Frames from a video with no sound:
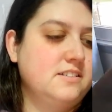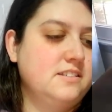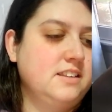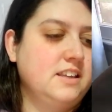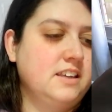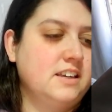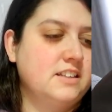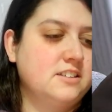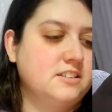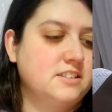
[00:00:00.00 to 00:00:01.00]
It gets
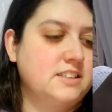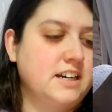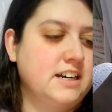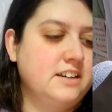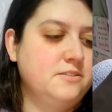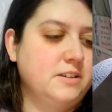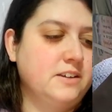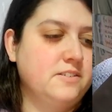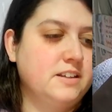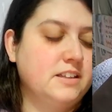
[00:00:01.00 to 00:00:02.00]
all sad, wait,
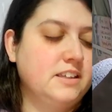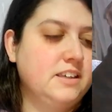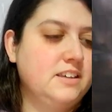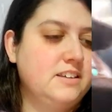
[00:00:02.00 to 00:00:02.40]
really?